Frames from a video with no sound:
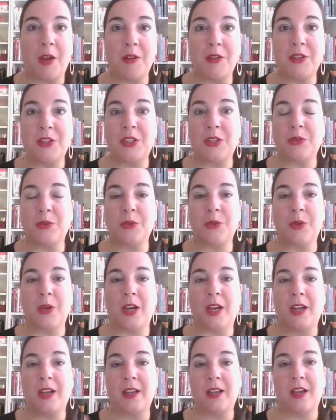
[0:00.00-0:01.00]
do
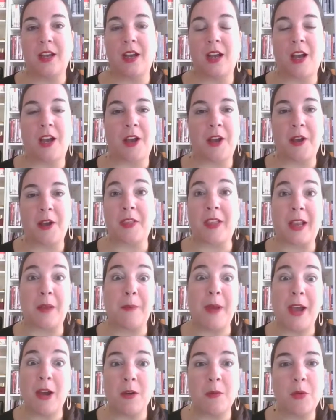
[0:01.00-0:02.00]
like a
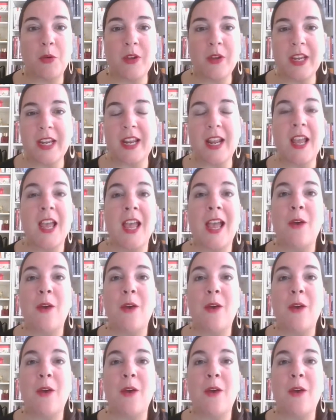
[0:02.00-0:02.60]
PowerPoint,